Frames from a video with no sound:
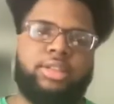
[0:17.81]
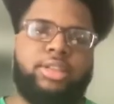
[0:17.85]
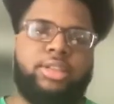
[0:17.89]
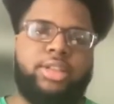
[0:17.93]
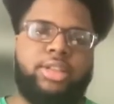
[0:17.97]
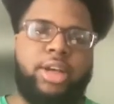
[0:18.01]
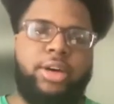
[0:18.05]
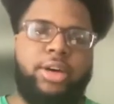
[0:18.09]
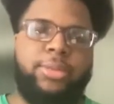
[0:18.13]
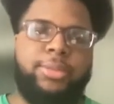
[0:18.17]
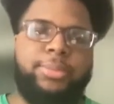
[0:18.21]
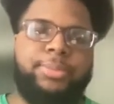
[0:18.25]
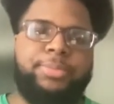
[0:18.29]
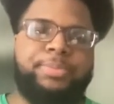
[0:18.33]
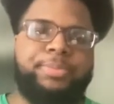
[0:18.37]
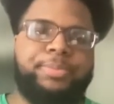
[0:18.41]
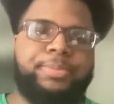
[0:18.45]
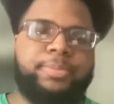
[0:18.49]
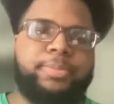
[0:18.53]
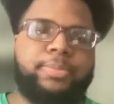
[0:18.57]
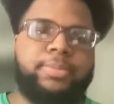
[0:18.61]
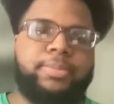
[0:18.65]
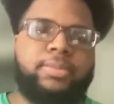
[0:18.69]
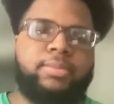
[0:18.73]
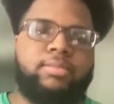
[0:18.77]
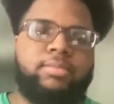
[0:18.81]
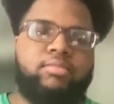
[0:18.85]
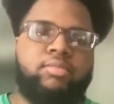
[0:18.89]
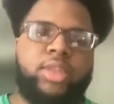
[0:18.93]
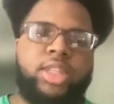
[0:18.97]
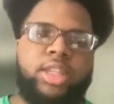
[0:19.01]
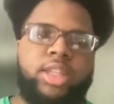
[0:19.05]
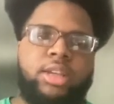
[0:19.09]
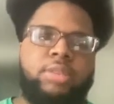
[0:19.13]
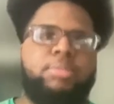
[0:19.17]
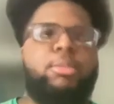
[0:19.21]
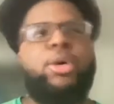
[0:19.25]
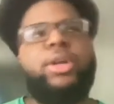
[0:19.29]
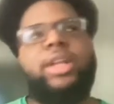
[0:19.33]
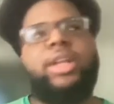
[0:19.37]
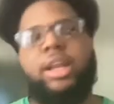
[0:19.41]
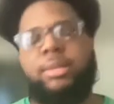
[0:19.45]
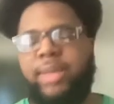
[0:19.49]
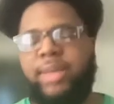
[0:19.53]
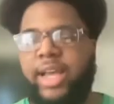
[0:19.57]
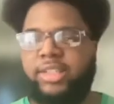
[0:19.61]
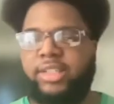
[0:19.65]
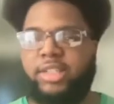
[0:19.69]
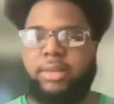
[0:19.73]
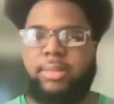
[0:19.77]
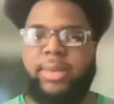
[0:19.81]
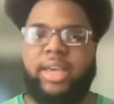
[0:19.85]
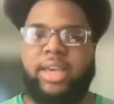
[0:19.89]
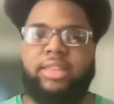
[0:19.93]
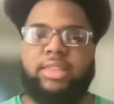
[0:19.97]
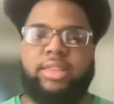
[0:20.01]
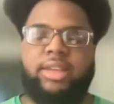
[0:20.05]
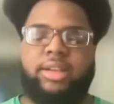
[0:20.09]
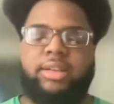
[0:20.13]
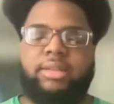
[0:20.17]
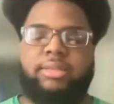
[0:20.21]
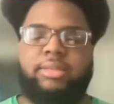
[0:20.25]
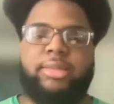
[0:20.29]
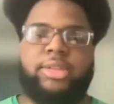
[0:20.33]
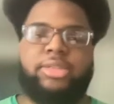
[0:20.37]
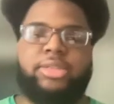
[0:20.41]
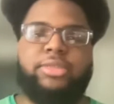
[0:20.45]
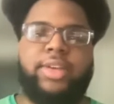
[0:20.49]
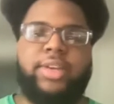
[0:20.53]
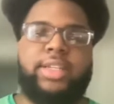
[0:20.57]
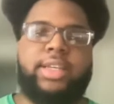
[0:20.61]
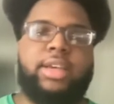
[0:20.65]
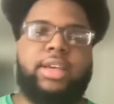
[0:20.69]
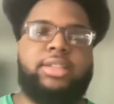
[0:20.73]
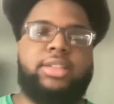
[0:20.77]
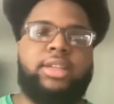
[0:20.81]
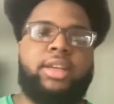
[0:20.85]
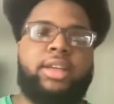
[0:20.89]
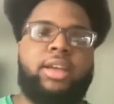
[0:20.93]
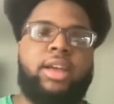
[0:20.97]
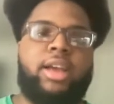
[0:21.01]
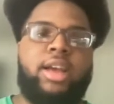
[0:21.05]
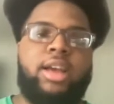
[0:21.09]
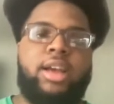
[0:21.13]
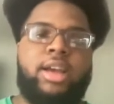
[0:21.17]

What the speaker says: So more like Plastic Man than Mr. Fantastic.